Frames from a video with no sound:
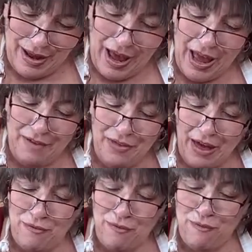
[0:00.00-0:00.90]
I have
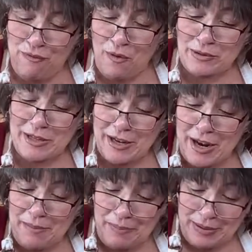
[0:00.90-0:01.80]
that folded
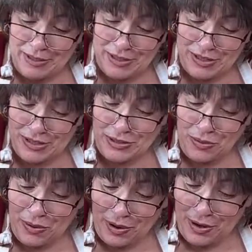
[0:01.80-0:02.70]
up and
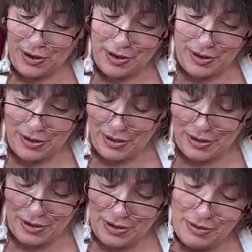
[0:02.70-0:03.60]
stored
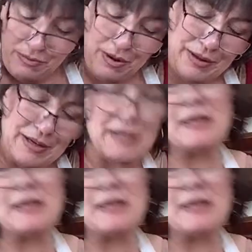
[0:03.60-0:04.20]
while it's